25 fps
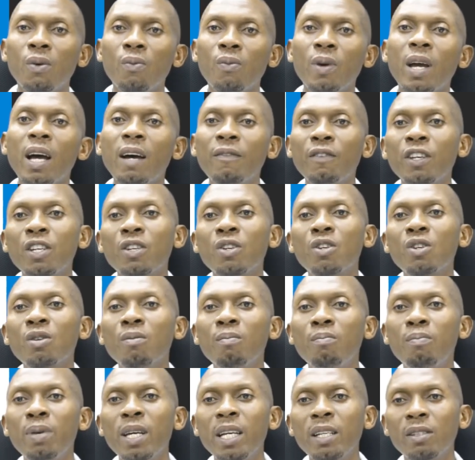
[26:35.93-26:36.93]
We have
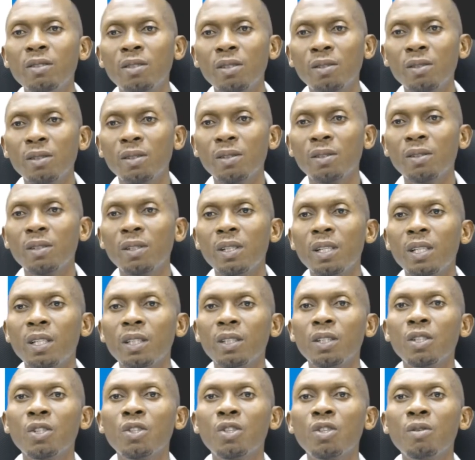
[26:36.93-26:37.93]
incubator,
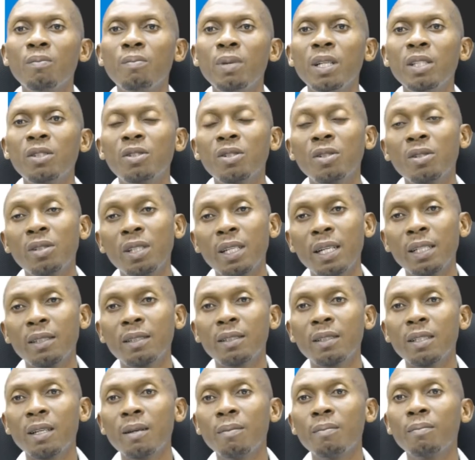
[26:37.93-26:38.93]
incubator
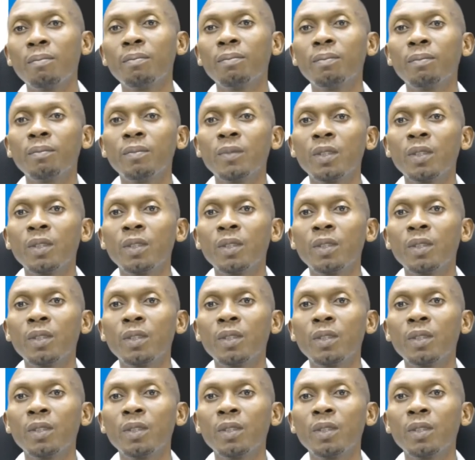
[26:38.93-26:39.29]
that's um,